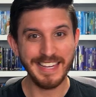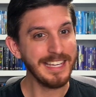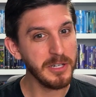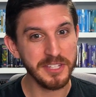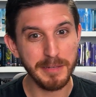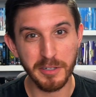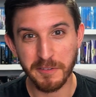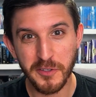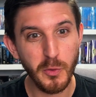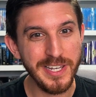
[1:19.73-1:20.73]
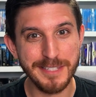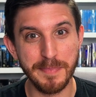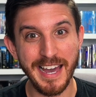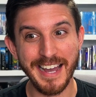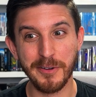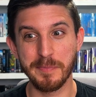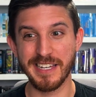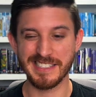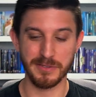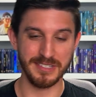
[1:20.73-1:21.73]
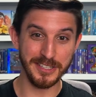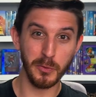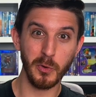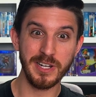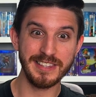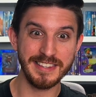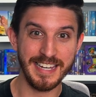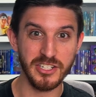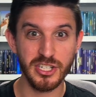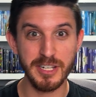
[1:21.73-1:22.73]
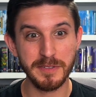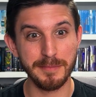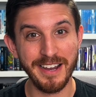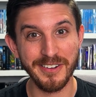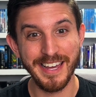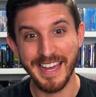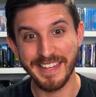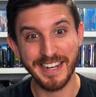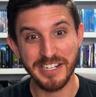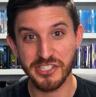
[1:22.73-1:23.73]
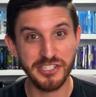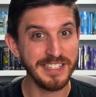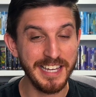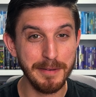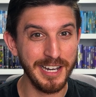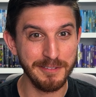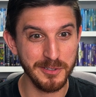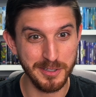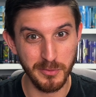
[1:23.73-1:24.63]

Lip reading: emailed them a few weeks back because I was a little worried that they had shipped them out and then I just didn't get mine for some